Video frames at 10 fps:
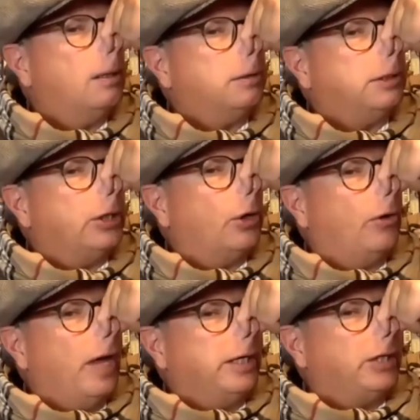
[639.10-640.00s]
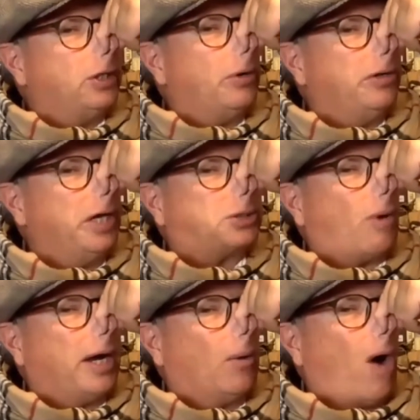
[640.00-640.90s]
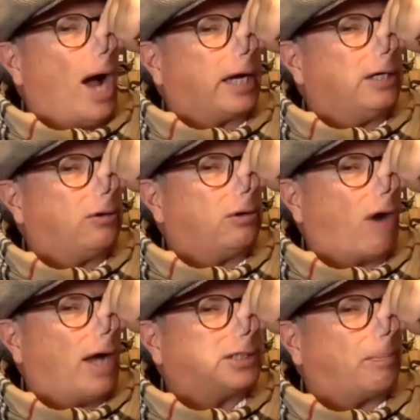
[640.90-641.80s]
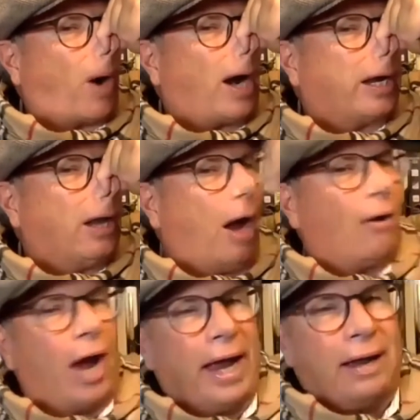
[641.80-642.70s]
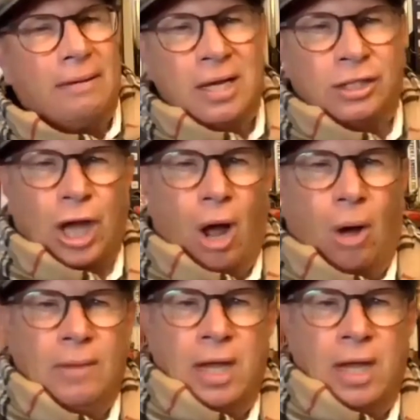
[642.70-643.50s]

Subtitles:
You're doing this while you're walking across the parking lot, right? So